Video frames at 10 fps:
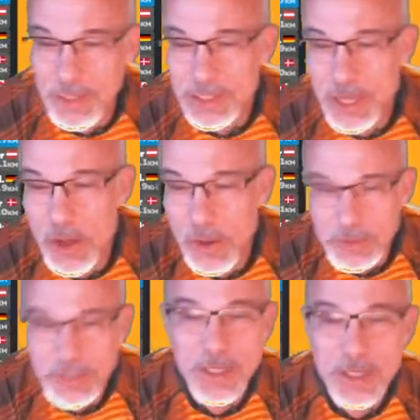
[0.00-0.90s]

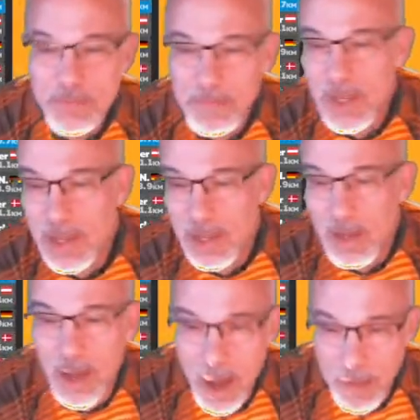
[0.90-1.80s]
goes.
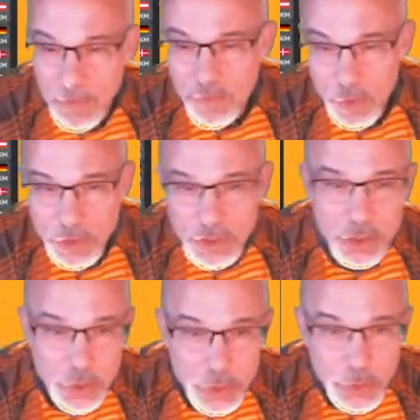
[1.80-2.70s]
Of course,
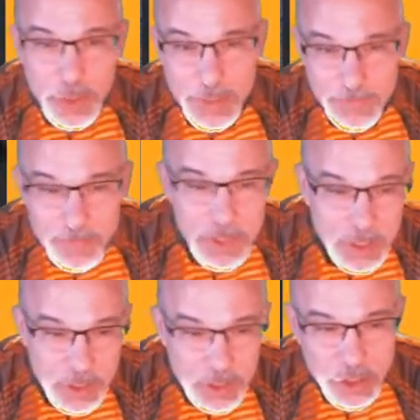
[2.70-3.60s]
you
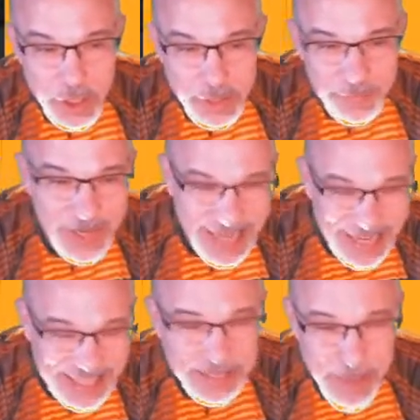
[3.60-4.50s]
couldn't have
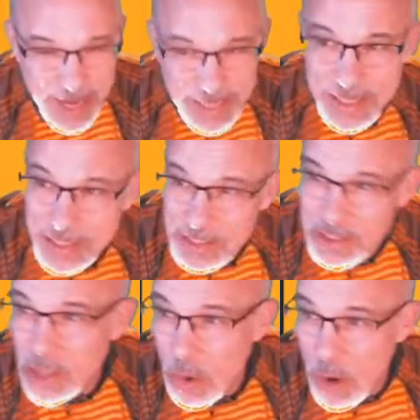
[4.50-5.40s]
expected this to
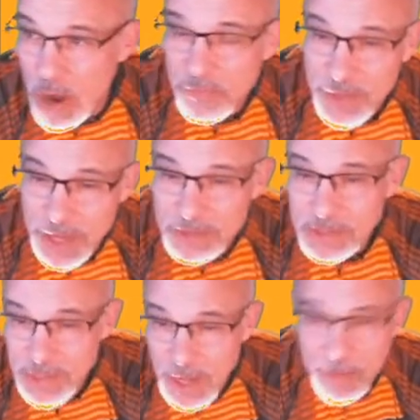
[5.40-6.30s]
go off without
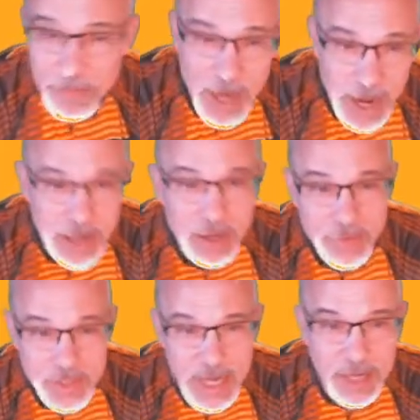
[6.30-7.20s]
some kind of a
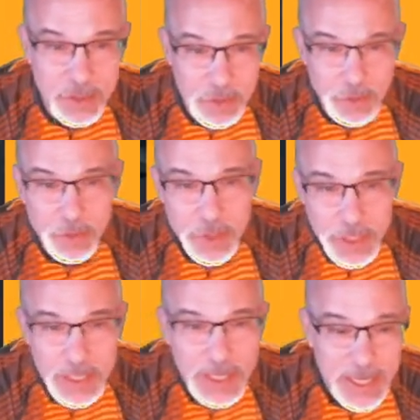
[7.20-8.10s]
technical
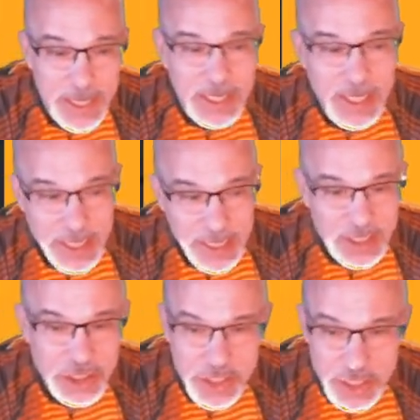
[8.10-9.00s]

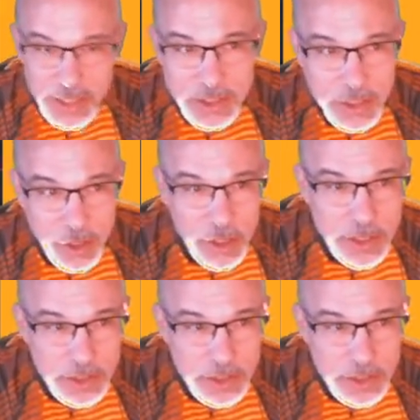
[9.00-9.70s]
glitch to get started.